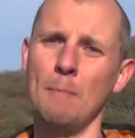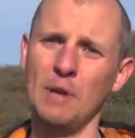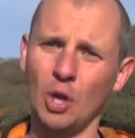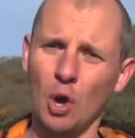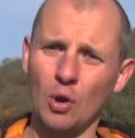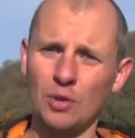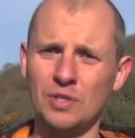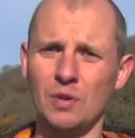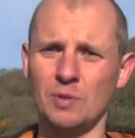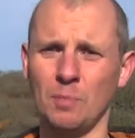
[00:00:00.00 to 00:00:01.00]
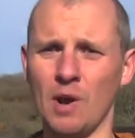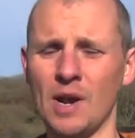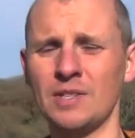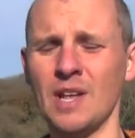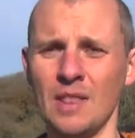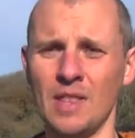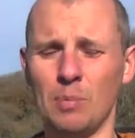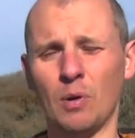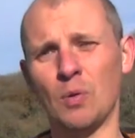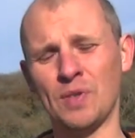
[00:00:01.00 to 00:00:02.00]
Because, no surprise, they
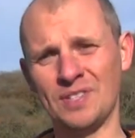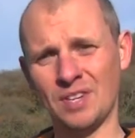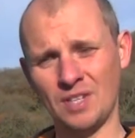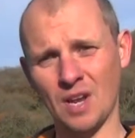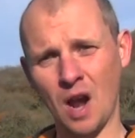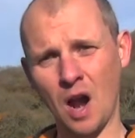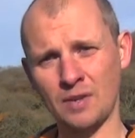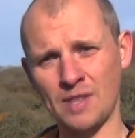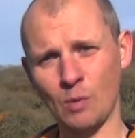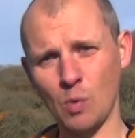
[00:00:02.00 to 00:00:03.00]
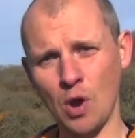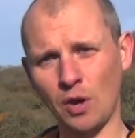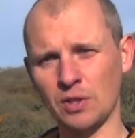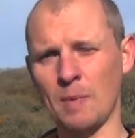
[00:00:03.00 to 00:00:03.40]
put authenticity at the heart of their work,